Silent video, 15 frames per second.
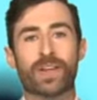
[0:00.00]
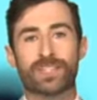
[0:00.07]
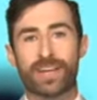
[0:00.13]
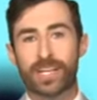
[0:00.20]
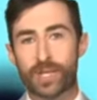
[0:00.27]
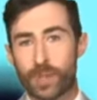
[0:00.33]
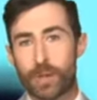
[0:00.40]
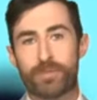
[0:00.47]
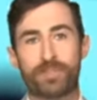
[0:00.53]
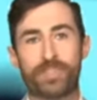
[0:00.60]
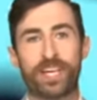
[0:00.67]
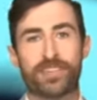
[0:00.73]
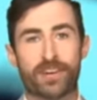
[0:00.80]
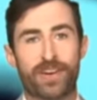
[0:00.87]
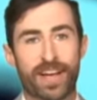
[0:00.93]
Looks like
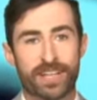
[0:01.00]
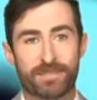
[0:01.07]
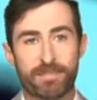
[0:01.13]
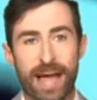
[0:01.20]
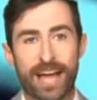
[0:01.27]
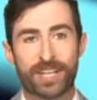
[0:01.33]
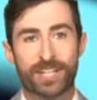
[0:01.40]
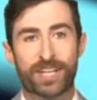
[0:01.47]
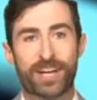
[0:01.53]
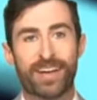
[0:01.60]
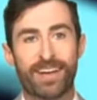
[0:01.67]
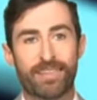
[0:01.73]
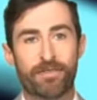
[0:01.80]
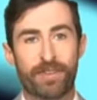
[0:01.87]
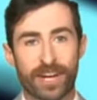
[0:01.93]
UFC has their next match
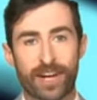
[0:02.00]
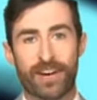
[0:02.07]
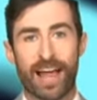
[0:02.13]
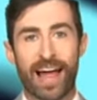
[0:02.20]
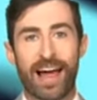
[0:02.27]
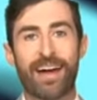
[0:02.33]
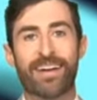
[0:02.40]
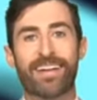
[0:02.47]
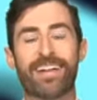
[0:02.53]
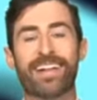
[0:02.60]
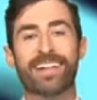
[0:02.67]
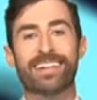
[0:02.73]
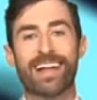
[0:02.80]
figured out.